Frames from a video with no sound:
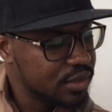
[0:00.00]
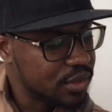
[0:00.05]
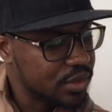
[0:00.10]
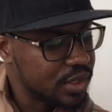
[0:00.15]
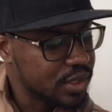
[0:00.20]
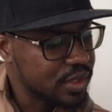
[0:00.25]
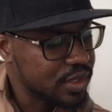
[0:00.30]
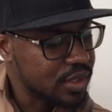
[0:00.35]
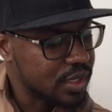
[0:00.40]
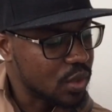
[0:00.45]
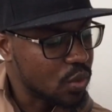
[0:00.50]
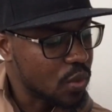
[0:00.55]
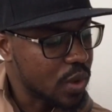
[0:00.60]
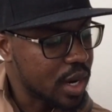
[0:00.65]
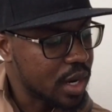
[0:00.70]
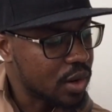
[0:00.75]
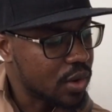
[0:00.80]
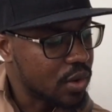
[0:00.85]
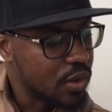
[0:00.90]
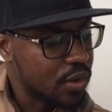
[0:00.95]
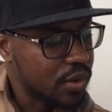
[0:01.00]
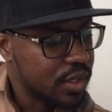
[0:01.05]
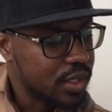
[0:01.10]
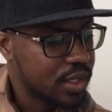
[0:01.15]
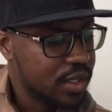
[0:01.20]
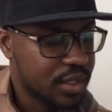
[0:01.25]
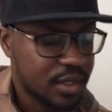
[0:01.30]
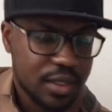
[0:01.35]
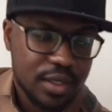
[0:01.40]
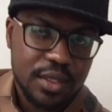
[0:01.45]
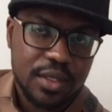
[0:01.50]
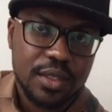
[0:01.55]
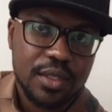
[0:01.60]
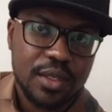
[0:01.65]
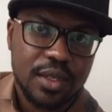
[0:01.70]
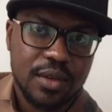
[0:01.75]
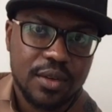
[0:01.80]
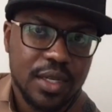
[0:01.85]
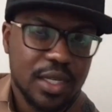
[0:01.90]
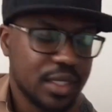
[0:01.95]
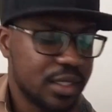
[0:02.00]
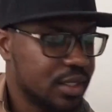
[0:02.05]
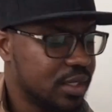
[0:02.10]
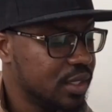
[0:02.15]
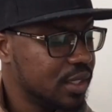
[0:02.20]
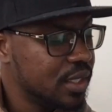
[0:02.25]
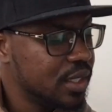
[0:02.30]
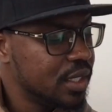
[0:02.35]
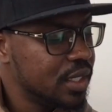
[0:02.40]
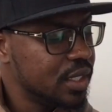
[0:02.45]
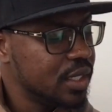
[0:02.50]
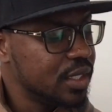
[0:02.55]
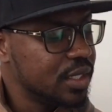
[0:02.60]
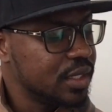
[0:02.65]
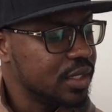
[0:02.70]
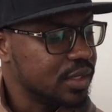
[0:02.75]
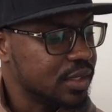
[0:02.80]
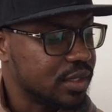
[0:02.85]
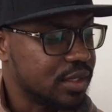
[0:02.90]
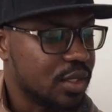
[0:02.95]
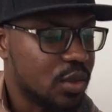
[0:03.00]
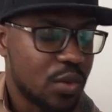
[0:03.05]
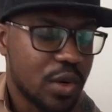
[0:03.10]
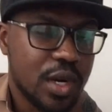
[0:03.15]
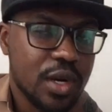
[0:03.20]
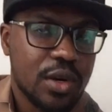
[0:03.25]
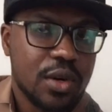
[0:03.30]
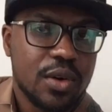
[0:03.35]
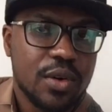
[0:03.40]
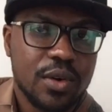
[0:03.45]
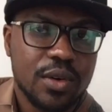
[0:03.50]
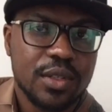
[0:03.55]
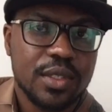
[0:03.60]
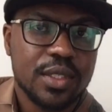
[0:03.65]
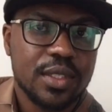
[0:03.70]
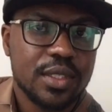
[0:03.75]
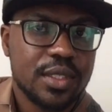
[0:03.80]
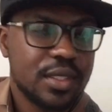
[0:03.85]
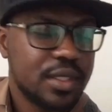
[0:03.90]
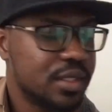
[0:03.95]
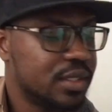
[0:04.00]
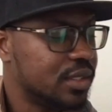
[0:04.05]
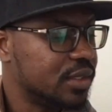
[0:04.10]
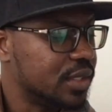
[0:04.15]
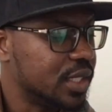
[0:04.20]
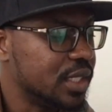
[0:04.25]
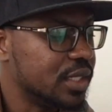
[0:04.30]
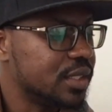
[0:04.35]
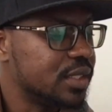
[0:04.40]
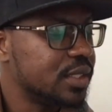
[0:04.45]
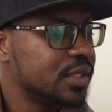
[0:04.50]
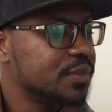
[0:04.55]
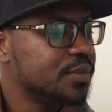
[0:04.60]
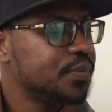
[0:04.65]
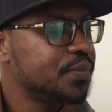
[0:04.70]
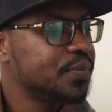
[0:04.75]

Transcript: so this is the 1 chord, all right, this is the 1 chord, right?